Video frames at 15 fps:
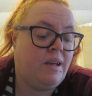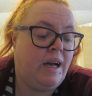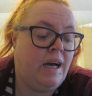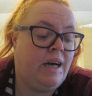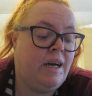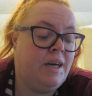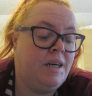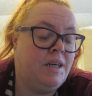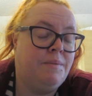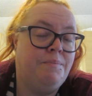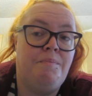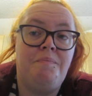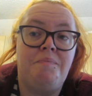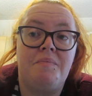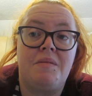
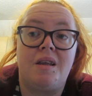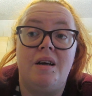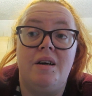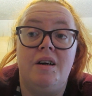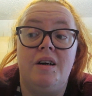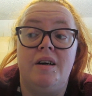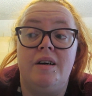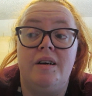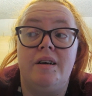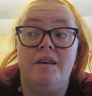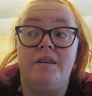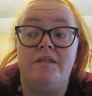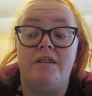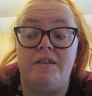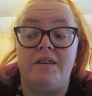
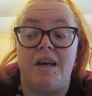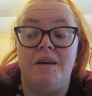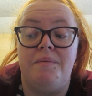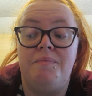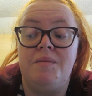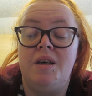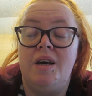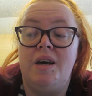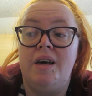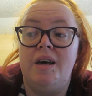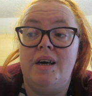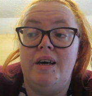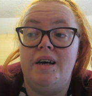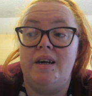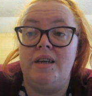So yeah,
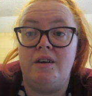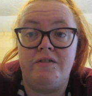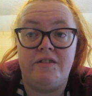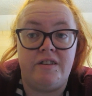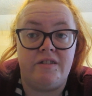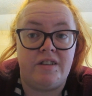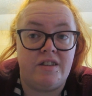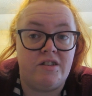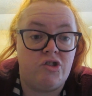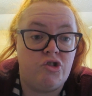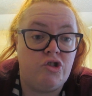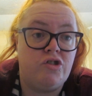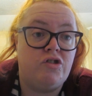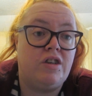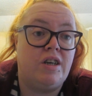and obviously I was at the
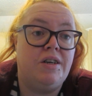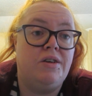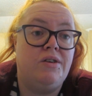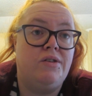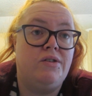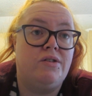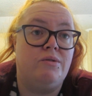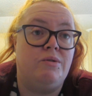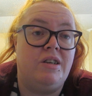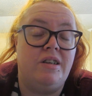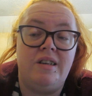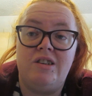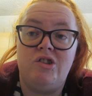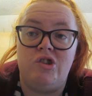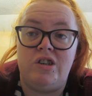studios. We didn't
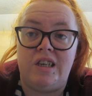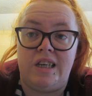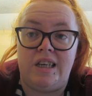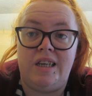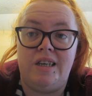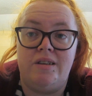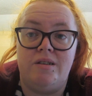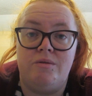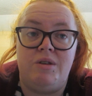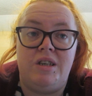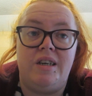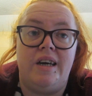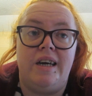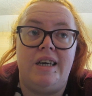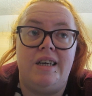actually eat,
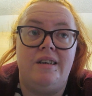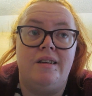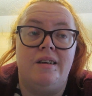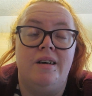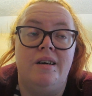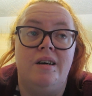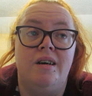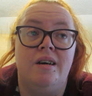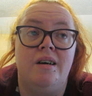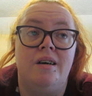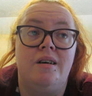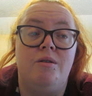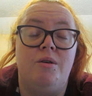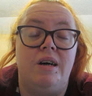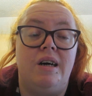we ate,
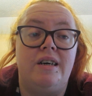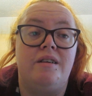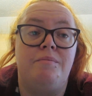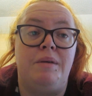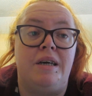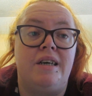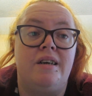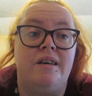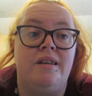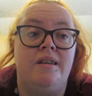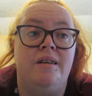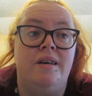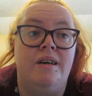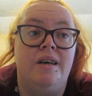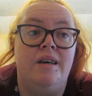oh, I had a bacon,
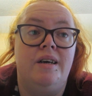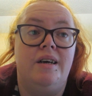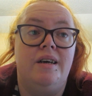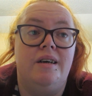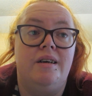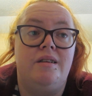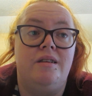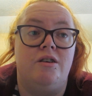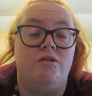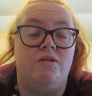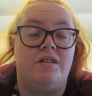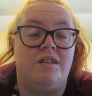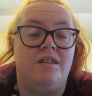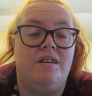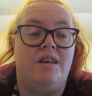no I
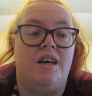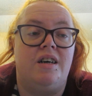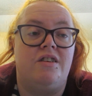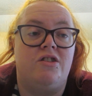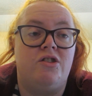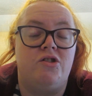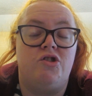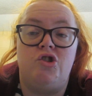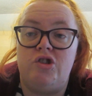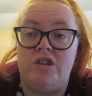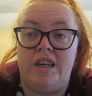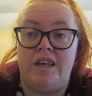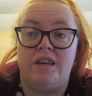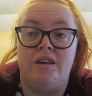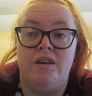didn't, I had a sausage and
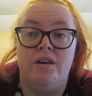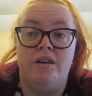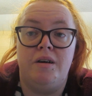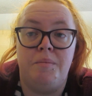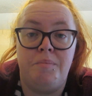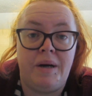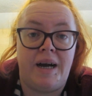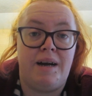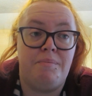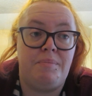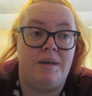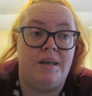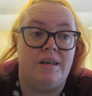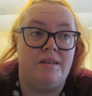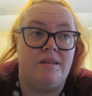egg bap
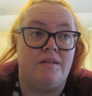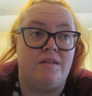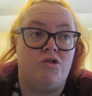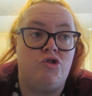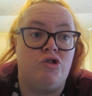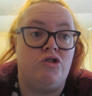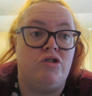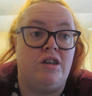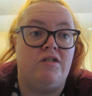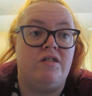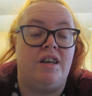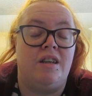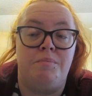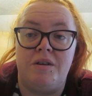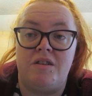at the studios
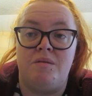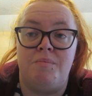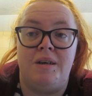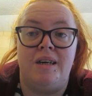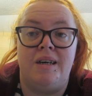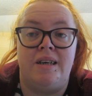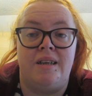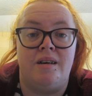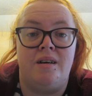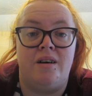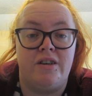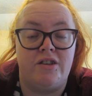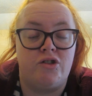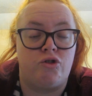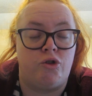and a butterbeer and an
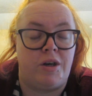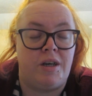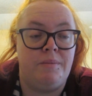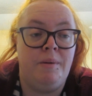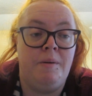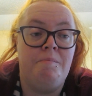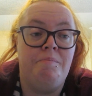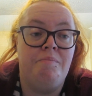ice cream.